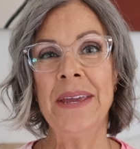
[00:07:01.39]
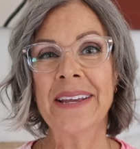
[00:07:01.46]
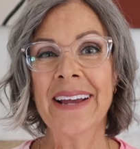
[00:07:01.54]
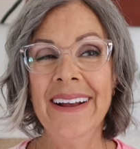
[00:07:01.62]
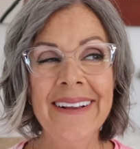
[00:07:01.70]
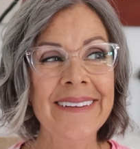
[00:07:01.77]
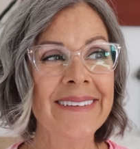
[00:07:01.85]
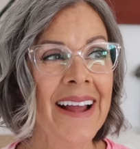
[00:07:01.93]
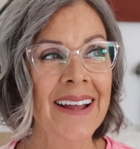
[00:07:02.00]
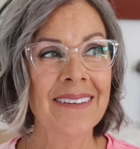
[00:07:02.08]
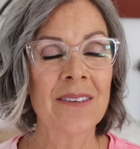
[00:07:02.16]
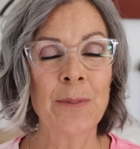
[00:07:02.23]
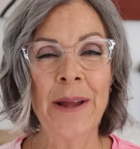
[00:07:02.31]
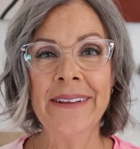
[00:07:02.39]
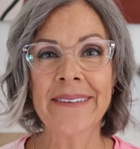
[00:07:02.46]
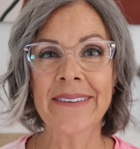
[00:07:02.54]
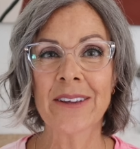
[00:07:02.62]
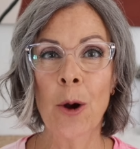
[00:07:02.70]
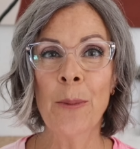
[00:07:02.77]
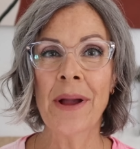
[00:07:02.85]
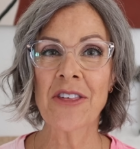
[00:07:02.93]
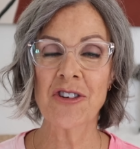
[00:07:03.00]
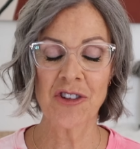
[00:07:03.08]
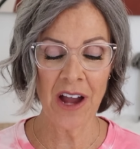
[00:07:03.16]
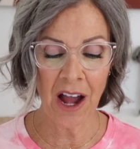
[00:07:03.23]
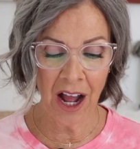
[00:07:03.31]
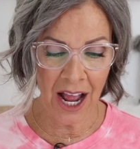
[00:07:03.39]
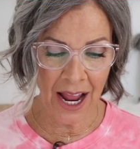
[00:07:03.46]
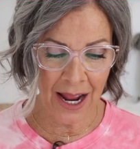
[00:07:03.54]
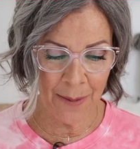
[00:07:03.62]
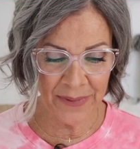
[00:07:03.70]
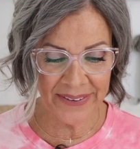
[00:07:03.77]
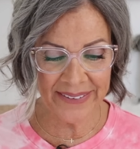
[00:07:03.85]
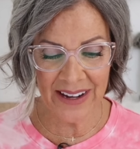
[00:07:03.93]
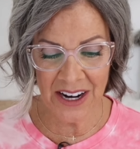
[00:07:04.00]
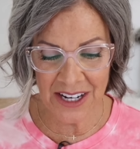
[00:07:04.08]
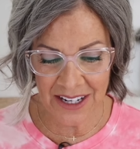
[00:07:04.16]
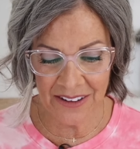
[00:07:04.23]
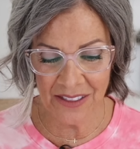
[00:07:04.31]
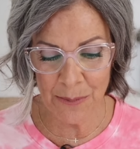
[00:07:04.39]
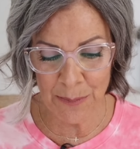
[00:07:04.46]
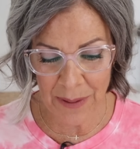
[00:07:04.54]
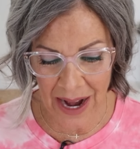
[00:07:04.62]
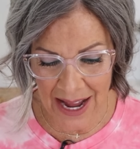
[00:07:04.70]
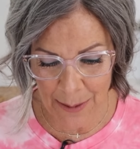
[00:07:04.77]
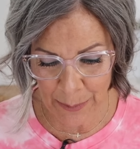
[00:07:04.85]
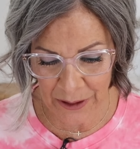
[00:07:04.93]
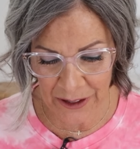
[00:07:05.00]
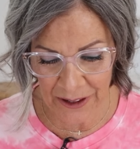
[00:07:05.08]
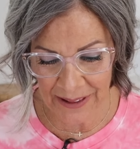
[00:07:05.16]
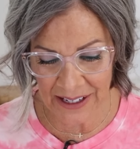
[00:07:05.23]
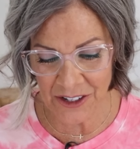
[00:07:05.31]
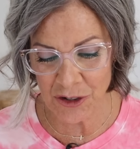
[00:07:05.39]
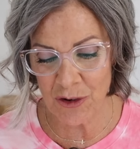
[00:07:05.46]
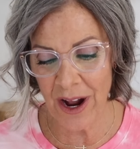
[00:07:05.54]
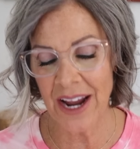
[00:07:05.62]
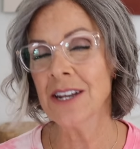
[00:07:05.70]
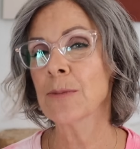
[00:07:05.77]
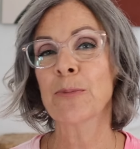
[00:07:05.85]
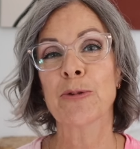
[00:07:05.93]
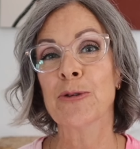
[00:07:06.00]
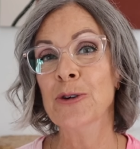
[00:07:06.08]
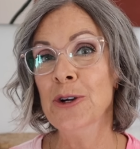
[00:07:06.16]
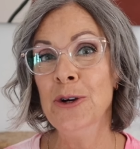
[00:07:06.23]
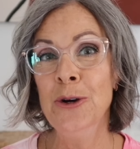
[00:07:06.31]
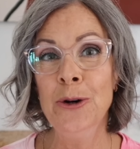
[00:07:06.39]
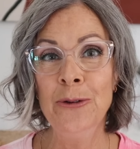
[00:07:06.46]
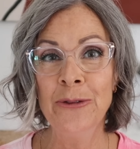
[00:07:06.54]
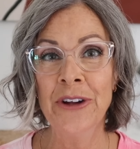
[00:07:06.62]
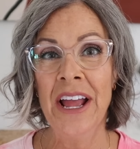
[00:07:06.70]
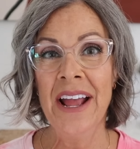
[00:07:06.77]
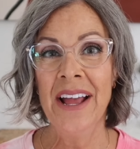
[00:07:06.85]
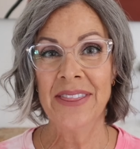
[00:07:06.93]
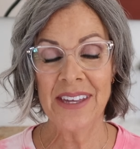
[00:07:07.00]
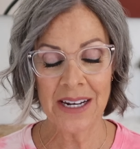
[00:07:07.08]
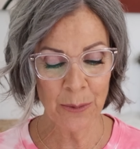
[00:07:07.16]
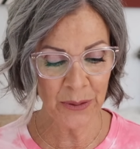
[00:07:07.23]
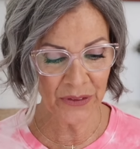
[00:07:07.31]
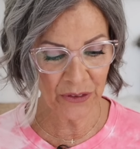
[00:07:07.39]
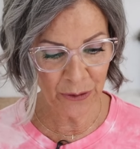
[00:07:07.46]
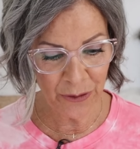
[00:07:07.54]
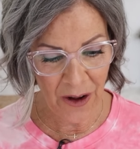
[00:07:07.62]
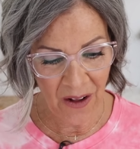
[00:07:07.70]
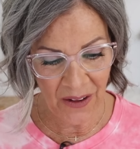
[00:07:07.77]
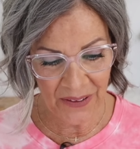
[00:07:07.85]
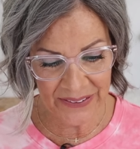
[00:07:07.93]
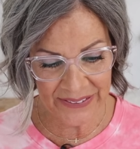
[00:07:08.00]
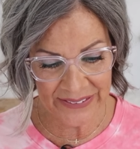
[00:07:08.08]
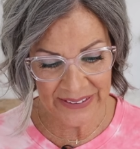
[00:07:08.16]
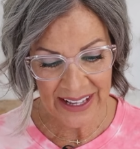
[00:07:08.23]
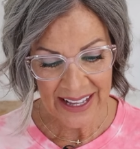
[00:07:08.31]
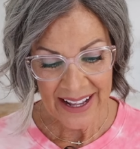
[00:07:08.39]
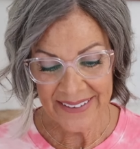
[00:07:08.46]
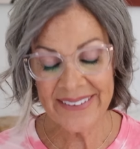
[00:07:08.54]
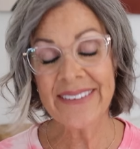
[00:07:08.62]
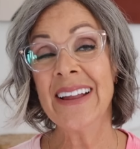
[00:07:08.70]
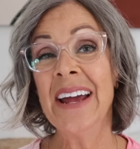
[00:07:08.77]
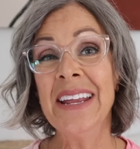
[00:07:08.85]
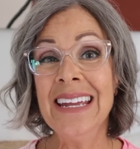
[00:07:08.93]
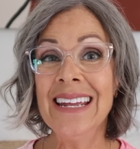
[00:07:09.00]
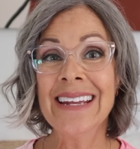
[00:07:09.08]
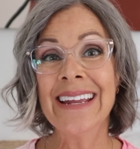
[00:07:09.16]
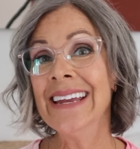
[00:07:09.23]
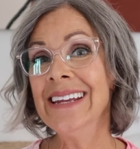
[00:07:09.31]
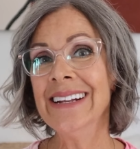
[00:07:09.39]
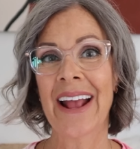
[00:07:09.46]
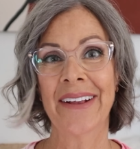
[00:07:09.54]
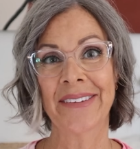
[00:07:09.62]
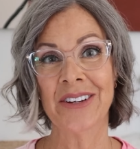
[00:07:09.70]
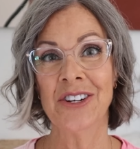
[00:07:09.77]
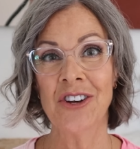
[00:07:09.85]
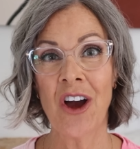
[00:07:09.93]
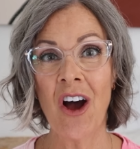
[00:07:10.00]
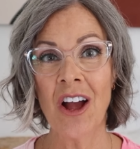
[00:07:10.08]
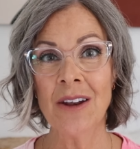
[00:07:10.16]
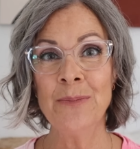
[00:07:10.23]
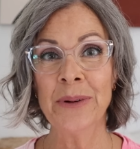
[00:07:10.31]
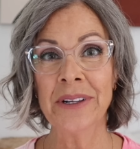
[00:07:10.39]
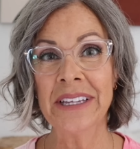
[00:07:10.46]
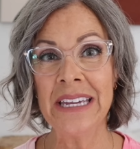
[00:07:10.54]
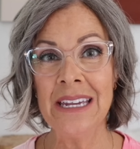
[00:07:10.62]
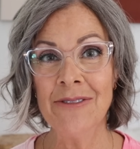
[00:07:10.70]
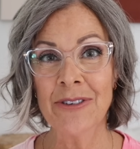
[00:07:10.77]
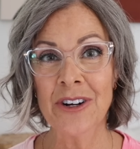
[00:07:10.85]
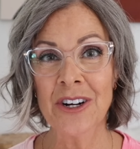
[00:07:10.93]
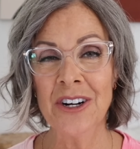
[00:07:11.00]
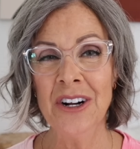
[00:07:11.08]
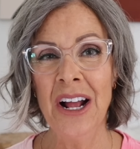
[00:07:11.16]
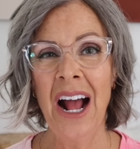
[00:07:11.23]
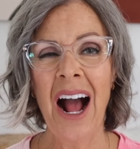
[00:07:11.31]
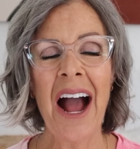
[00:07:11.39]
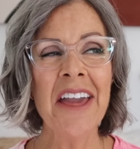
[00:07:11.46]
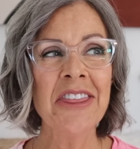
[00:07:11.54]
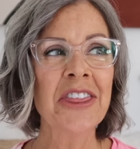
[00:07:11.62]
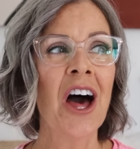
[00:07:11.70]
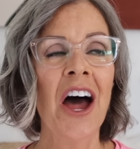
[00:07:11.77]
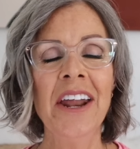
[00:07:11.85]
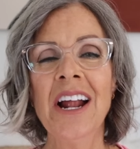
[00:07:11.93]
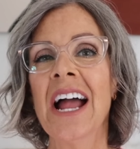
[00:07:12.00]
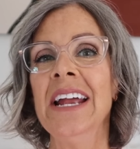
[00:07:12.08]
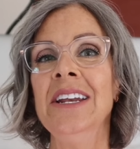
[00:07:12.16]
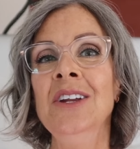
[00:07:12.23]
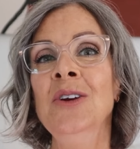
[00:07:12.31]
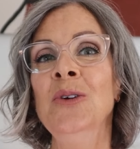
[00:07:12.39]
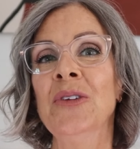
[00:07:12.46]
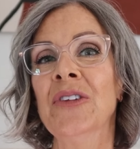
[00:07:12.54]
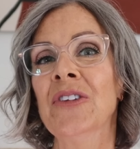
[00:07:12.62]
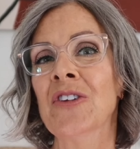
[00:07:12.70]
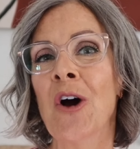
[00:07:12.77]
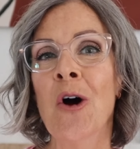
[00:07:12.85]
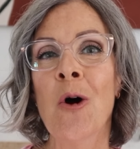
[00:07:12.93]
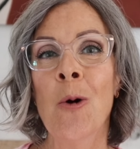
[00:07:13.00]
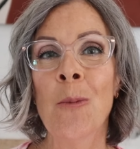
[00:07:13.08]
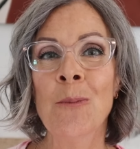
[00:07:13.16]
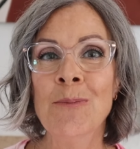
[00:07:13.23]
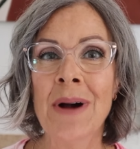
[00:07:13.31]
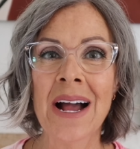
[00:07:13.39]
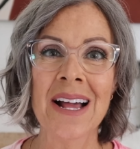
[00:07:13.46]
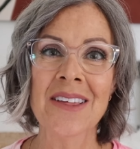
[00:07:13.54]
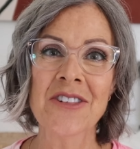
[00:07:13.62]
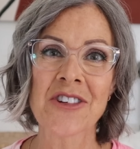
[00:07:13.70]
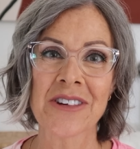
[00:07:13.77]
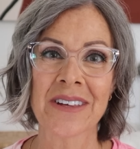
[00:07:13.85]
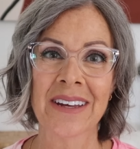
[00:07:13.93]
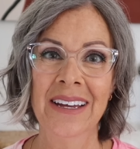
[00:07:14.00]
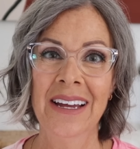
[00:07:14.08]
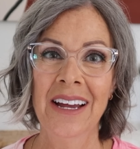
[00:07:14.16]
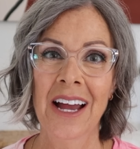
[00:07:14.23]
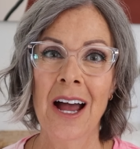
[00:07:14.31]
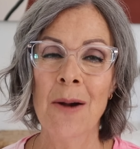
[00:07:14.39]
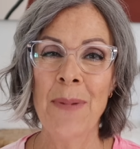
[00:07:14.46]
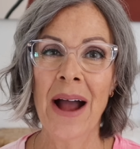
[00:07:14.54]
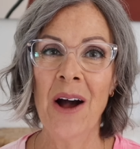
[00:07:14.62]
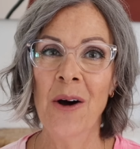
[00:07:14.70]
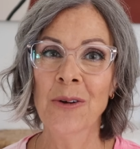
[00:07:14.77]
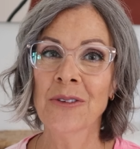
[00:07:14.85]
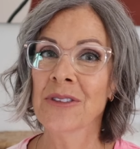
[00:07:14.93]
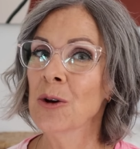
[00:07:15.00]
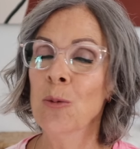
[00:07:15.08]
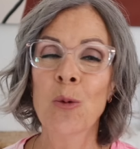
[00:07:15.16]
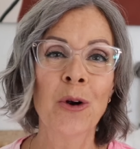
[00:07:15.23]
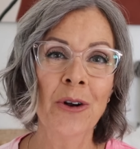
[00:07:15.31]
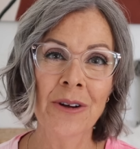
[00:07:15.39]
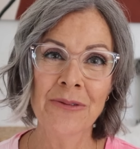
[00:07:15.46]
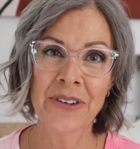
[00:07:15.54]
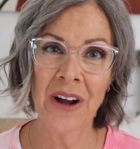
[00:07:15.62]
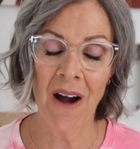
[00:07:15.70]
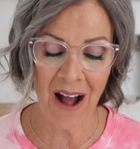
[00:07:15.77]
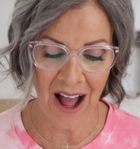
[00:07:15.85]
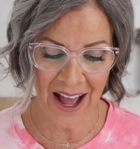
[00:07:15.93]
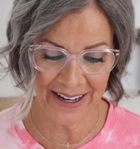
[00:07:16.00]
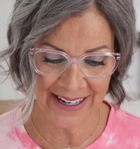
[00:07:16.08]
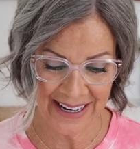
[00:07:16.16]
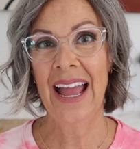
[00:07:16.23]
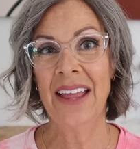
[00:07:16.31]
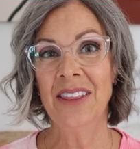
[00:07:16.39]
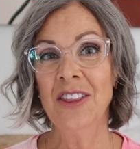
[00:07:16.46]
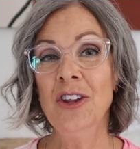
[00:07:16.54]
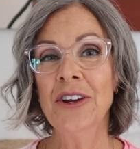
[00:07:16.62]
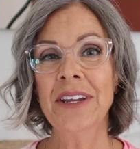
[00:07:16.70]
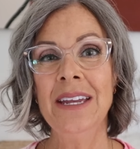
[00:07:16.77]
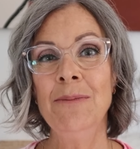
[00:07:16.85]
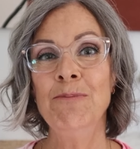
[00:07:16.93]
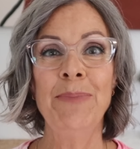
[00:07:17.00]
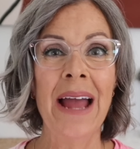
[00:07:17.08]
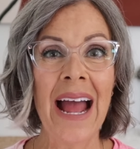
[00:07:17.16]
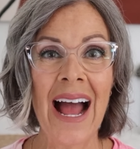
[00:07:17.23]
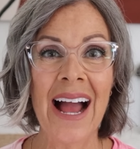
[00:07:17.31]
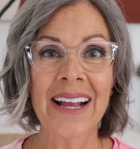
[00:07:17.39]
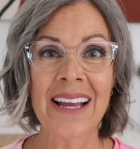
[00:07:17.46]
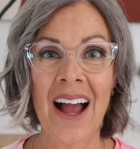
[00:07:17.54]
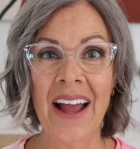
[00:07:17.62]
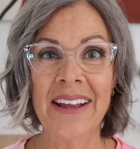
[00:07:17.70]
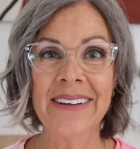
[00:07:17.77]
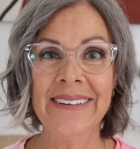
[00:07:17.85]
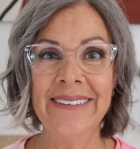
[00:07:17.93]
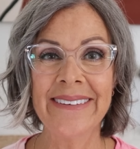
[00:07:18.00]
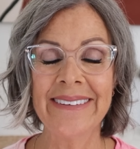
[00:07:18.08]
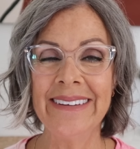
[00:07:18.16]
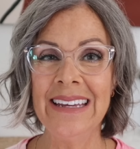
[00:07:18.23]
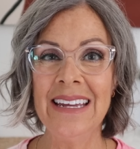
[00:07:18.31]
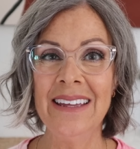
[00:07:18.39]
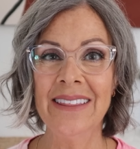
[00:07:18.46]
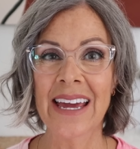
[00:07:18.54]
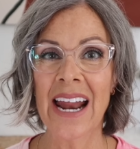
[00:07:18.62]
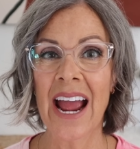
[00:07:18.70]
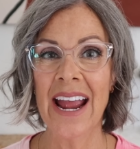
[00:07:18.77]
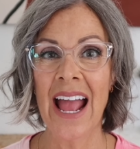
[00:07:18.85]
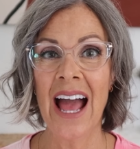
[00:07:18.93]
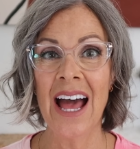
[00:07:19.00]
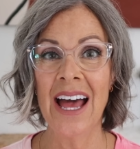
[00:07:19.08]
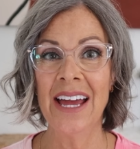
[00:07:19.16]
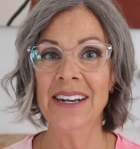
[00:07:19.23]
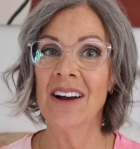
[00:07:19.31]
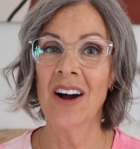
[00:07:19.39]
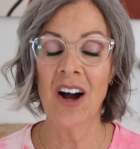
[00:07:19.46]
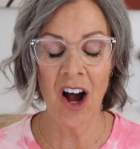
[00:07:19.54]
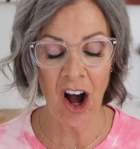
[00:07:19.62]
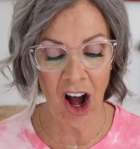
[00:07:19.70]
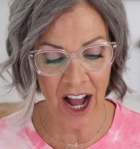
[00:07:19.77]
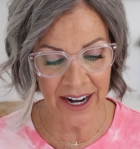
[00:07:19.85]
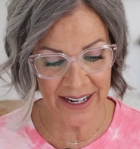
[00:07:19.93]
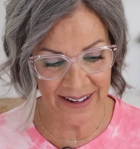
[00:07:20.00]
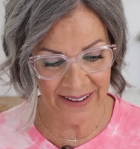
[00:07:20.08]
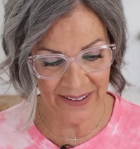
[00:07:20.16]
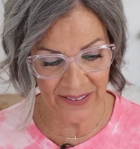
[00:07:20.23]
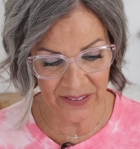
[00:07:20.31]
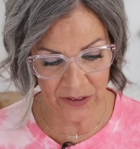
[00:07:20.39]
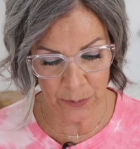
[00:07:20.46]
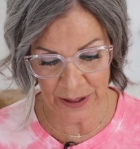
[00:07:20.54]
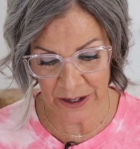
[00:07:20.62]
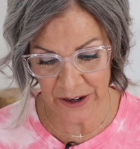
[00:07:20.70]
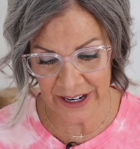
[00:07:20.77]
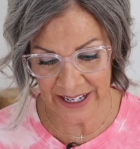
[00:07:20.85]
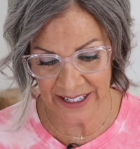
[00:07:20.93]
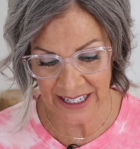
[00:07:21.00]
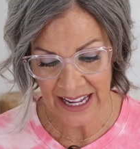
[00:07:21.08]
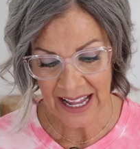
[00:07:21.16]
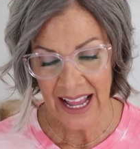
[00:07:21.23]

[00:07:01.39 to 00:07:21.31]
Because I had spent so much time studying the Bible and trying to prove that it was false, studying it as a non believer, I thought I knew so much about the Word of God. And looking back, I could see that I had a haughty spirit.